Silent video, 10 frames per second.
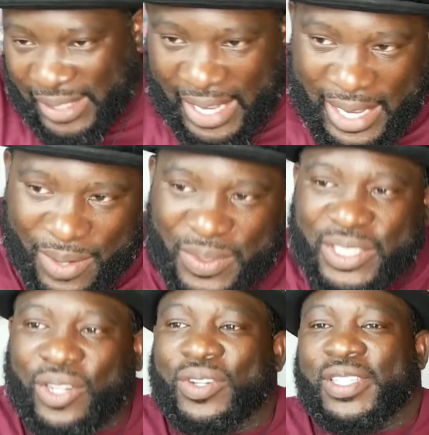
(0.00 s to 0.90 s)
Now we
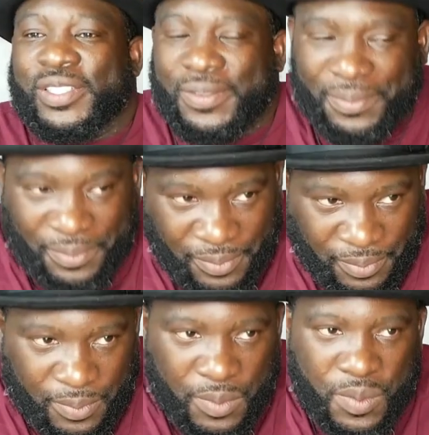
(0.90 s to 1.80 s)
talking.
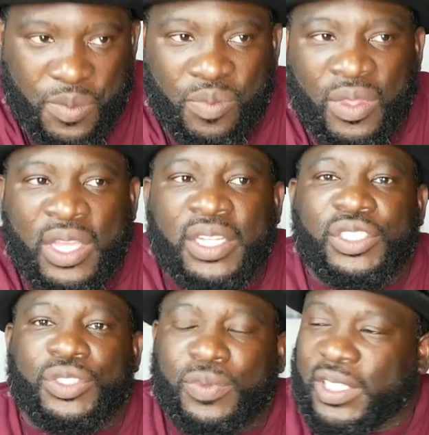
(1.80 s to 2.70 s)

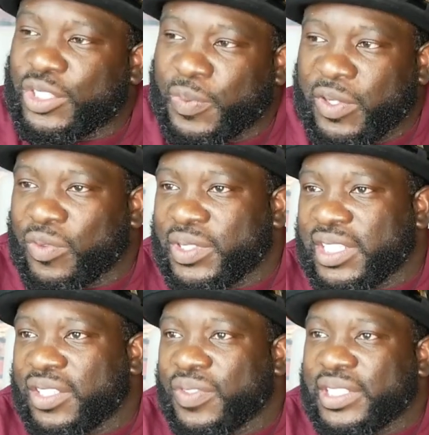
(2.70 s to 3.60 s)
It's because spirit was
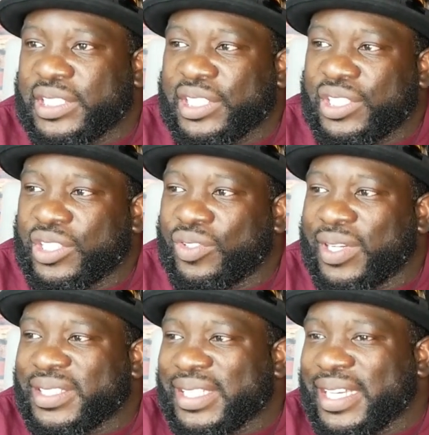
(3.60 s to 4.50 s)
just finna tell you to go
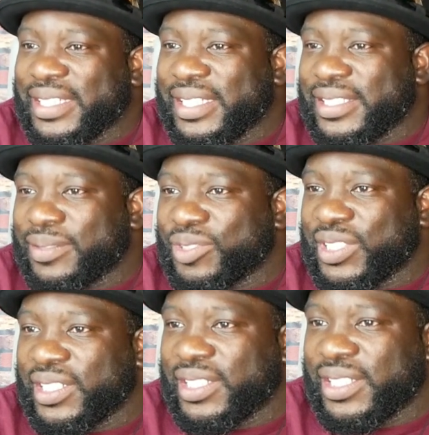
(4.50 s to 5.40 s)
outside and get some
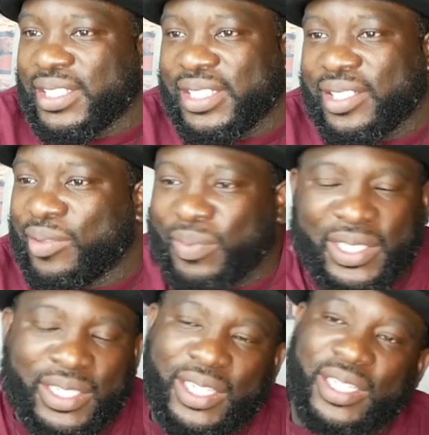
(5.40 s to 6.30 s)
sun, but